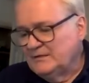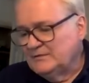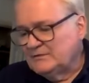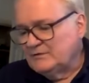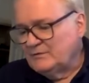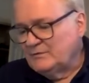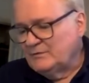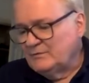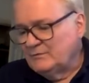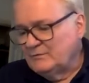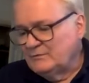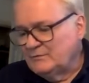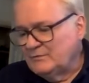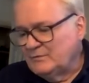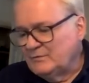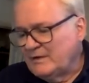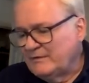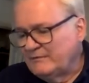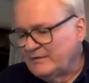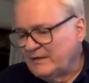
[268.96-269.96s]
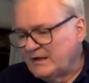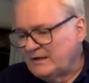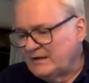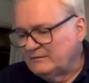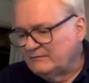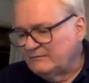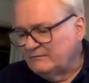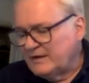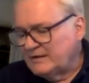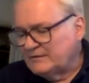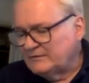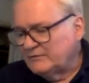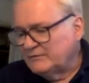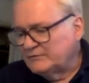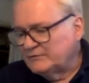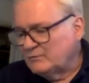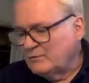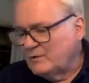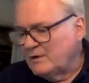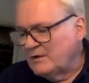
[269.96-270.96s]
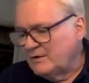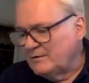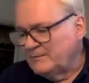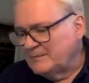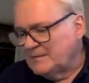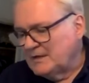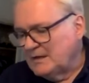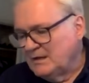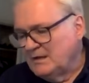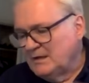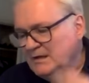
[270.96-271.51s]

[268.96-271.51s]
so you'll have that factor as well.